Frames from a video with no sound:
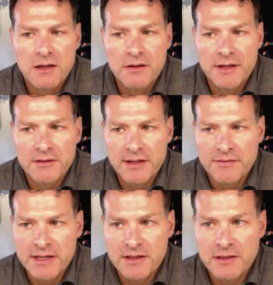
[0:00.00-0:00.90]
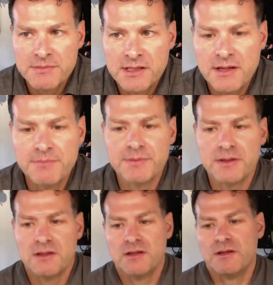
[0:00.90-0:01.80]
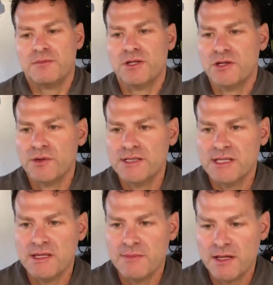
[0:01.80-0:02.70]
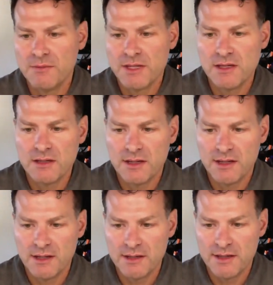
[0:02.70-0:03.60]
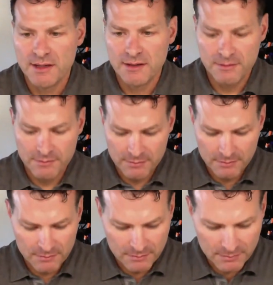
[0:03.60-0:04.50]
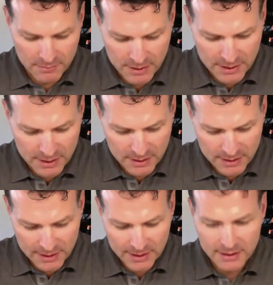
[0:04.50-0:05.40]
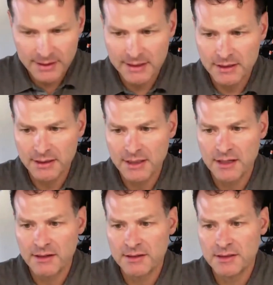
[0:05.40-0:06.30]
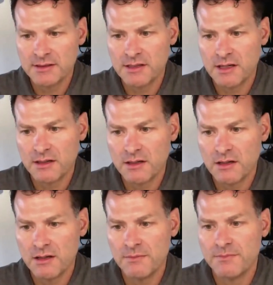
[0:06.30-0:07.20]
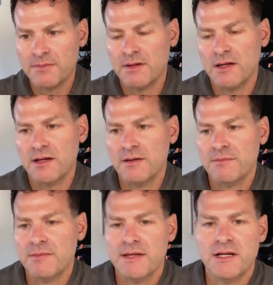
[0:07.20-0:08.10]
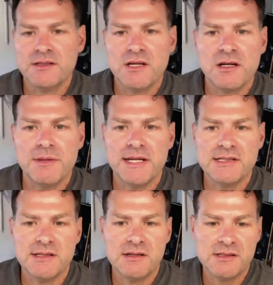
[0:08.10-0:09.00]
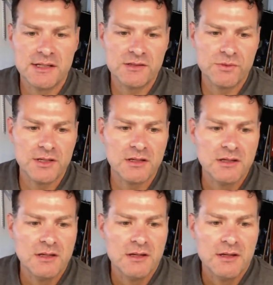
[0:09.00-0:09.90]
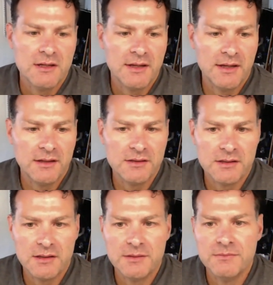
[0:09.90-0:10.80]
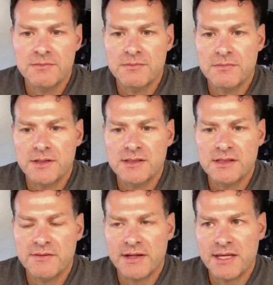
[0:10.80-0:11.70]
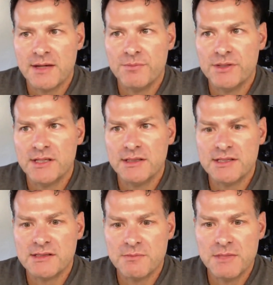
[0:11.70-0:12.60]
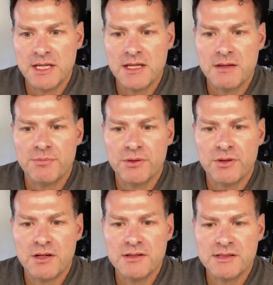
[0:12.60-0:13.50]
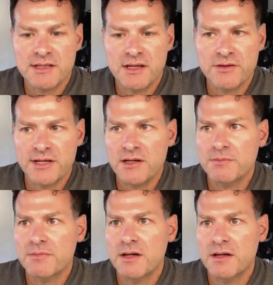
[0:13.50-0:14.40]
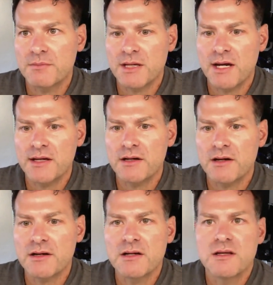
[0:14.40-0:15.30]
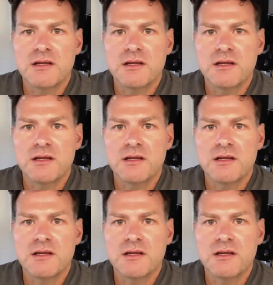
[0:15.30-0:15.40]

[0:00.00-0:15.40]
All right, great. If anything comes up, you can always email me. I am ed@edlacara.com. And I'll talk about ACLs next week and see if I can't put at least some mini protocols together to help guide our